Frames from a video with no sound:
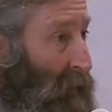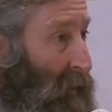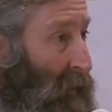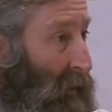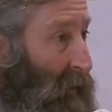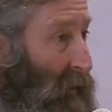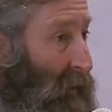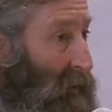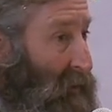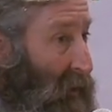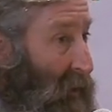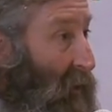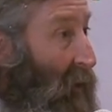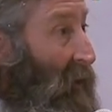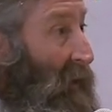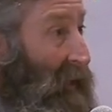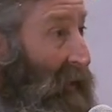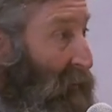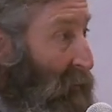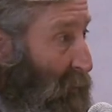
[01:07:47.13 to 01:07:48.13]
it's in
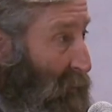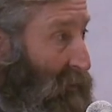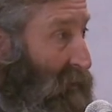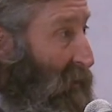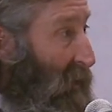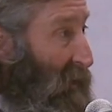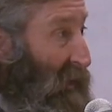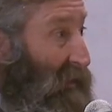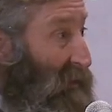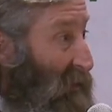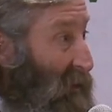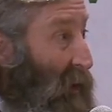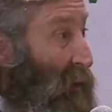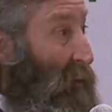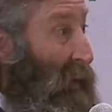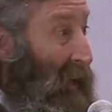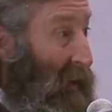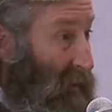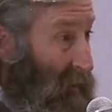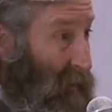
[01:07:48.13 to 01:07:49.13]
our interest that they slow
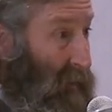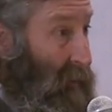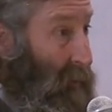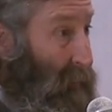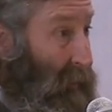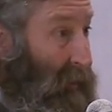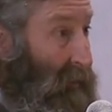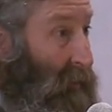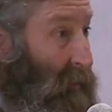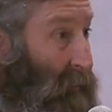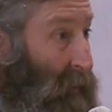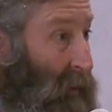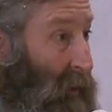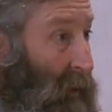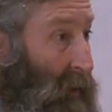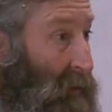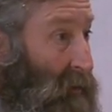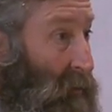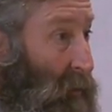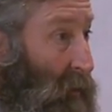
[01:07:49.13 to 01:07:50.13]
down a little bit, to be
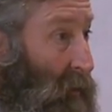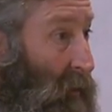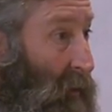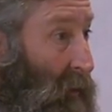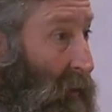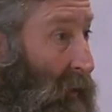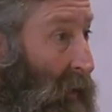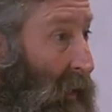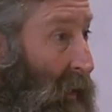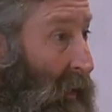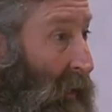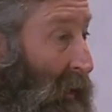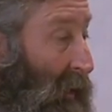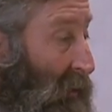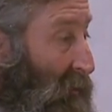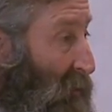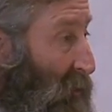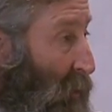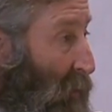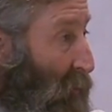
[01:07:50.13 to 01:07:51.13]
honest with you.
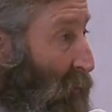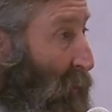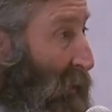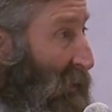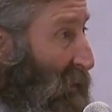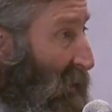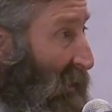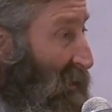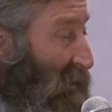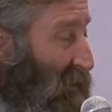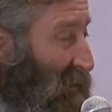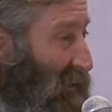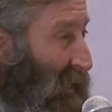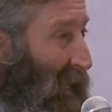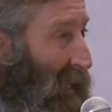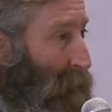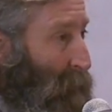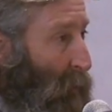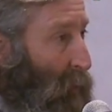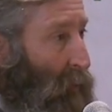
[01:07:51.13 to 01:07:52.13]
And so if we see
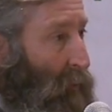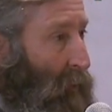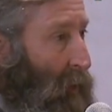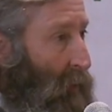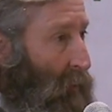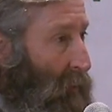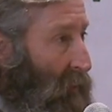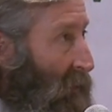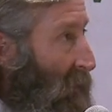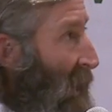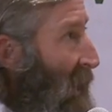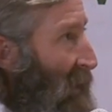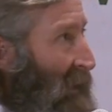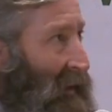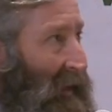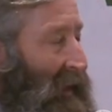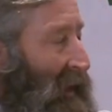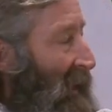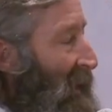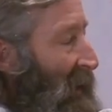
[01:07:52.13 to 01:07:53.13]
stable growth, not
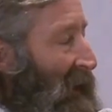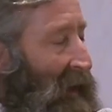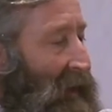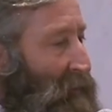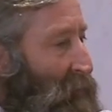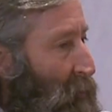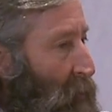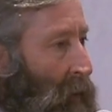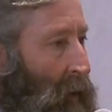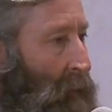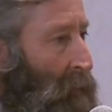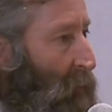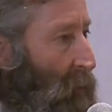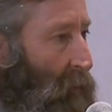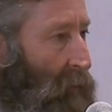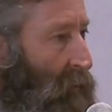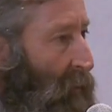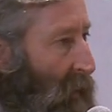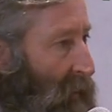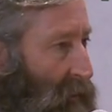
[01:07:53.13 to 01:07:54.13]

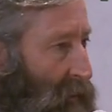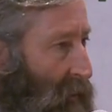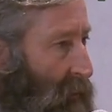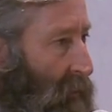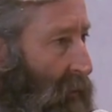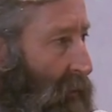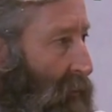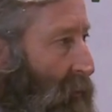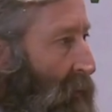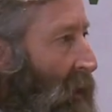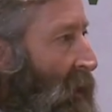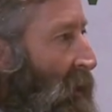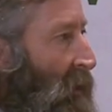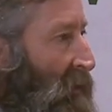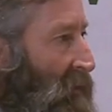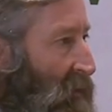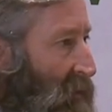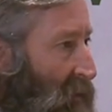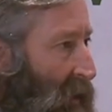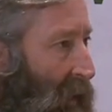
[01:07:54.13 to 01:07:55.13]
astronomical crazy growth,
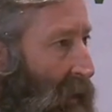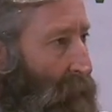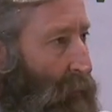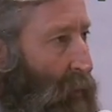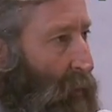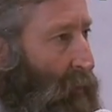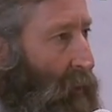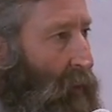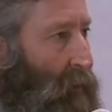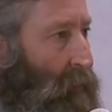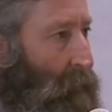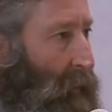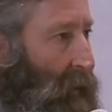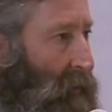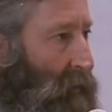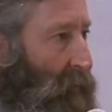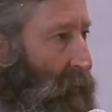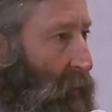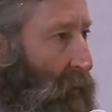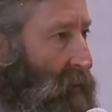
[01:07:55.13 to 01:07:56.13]
stable growth
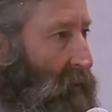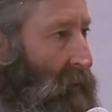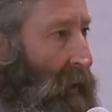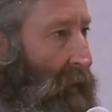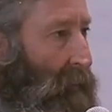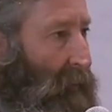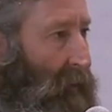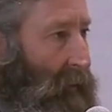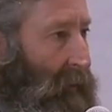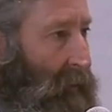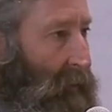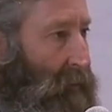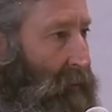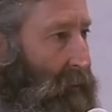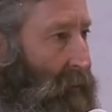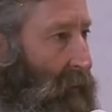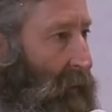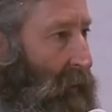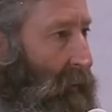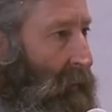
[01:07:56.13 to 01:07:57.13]
makes for a stable
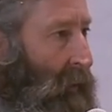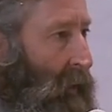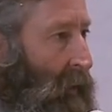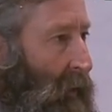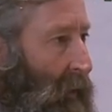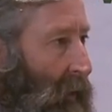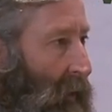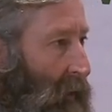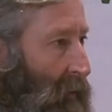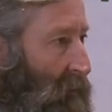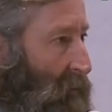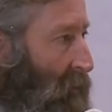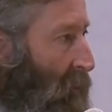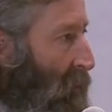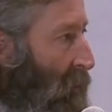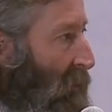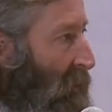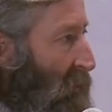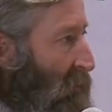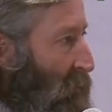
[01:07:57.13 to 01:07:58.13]
industry. And as
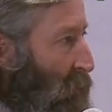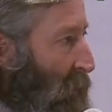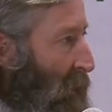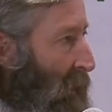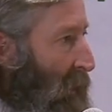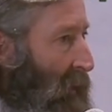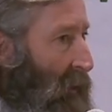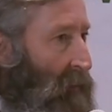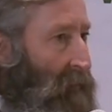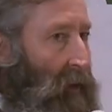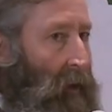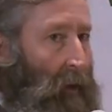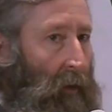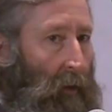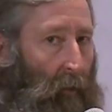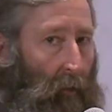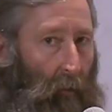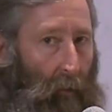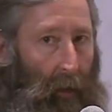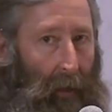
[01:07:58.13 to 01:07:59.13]
long as we have
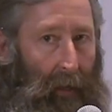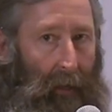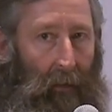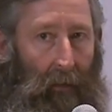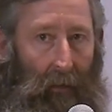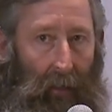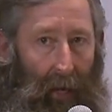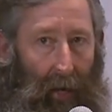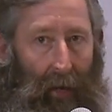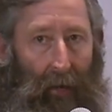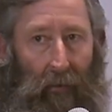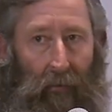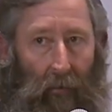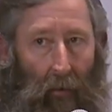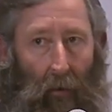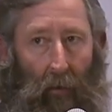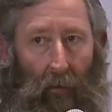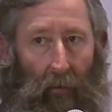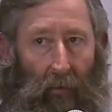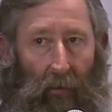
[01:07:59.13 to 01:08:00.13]
great tax
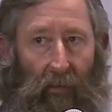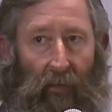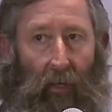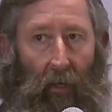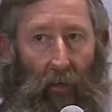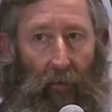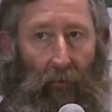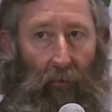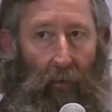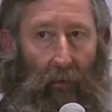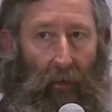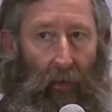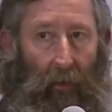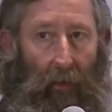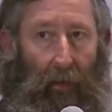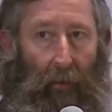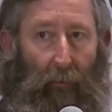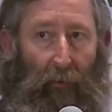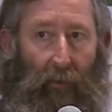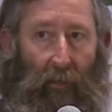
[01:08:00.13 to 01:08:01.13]
law in this country that
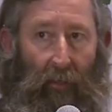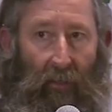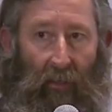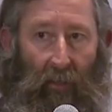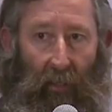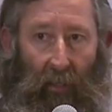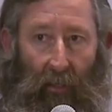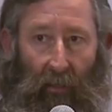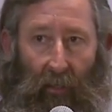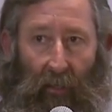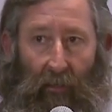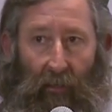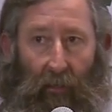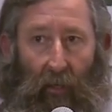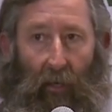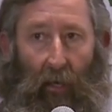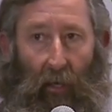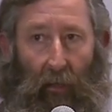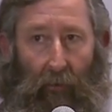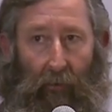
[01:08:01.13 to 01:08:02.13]
enables us to get these
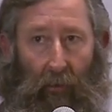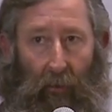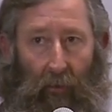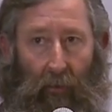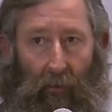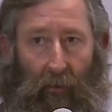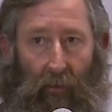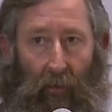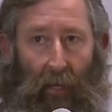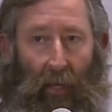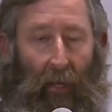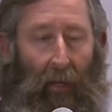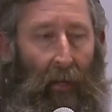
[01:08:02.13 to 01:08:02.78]
deductions,